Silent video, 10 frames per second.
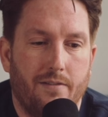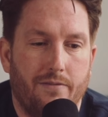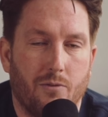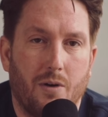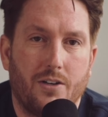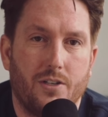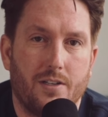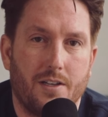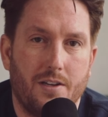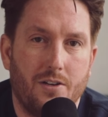If you're watching
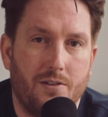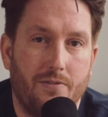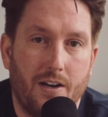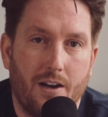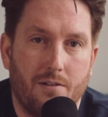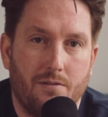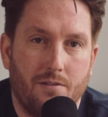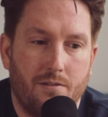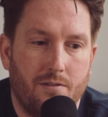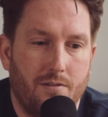this on the YouTube video,
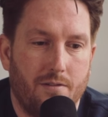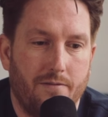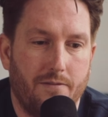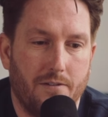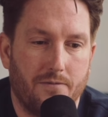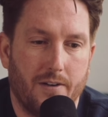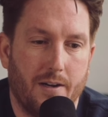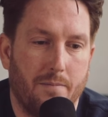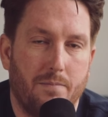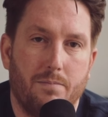feel free
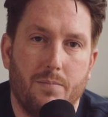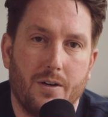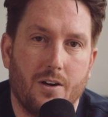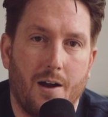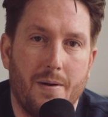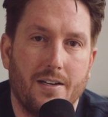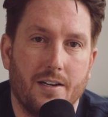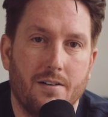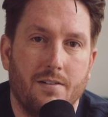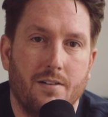to put a comment
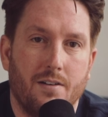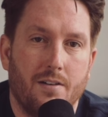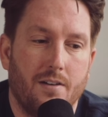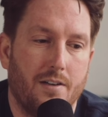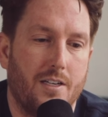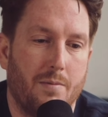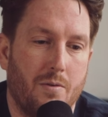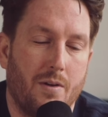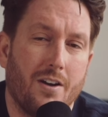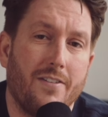in and tell me
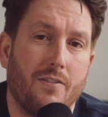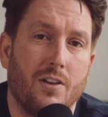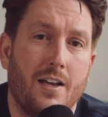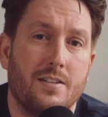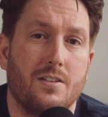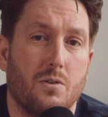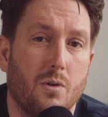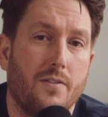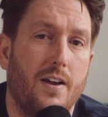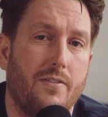what your favorite lens is,
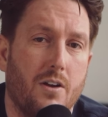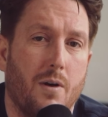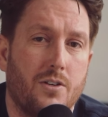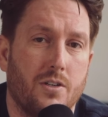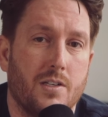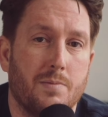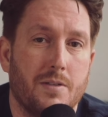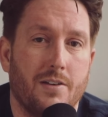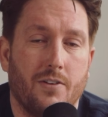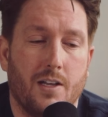or if you have any questions
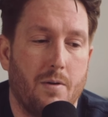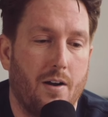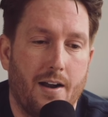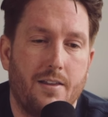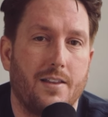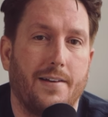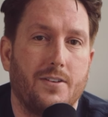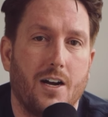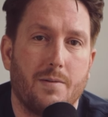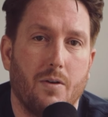specifically about anything that I've
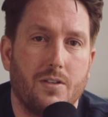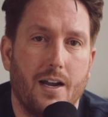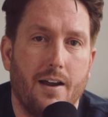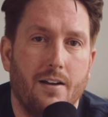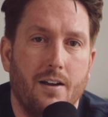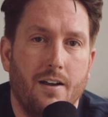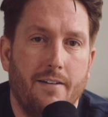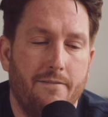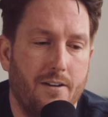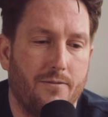talked about today,
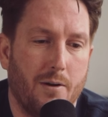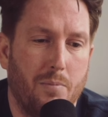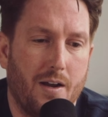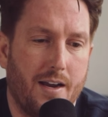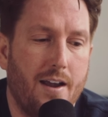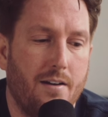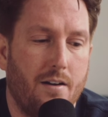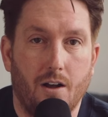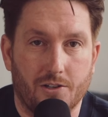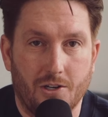feel free to plug it in.
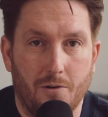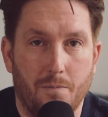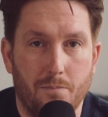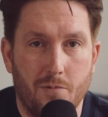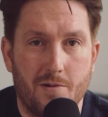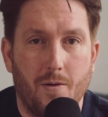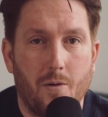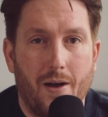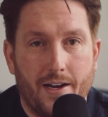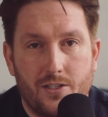Also, Book More
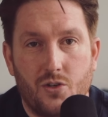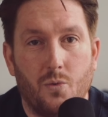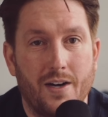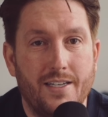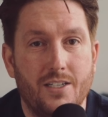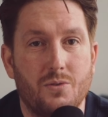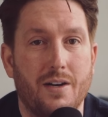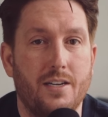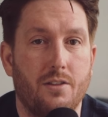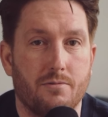Weddings
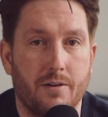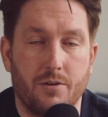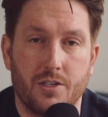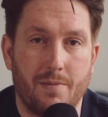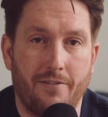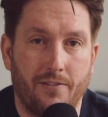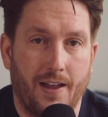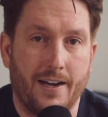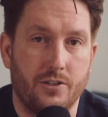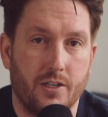2023, which is my
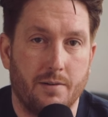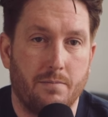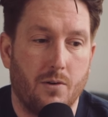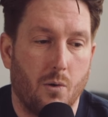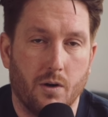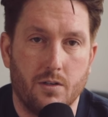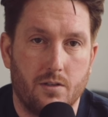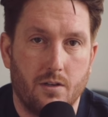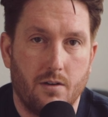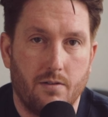flagship
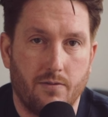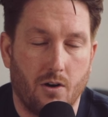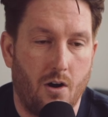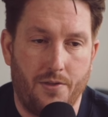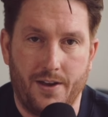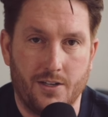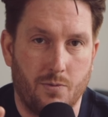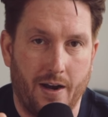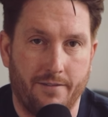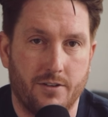course for all things
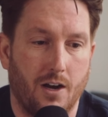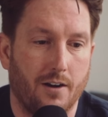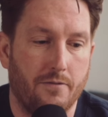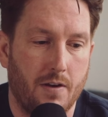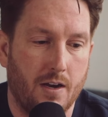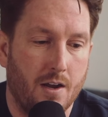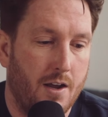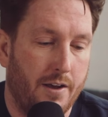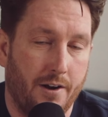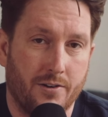wedding photography.
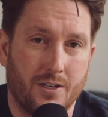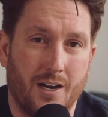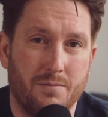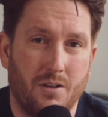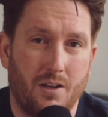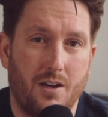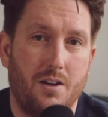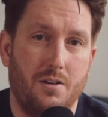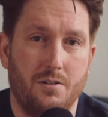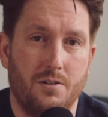It also comes with a
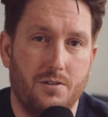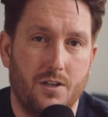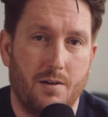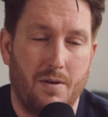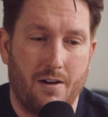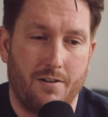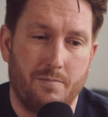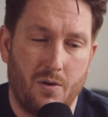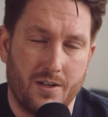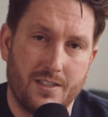huge amount of
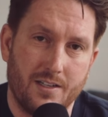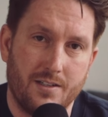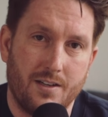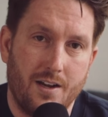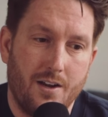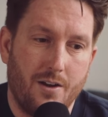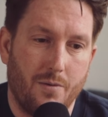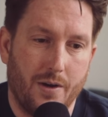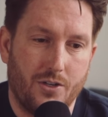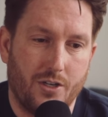bonuses,
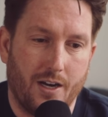which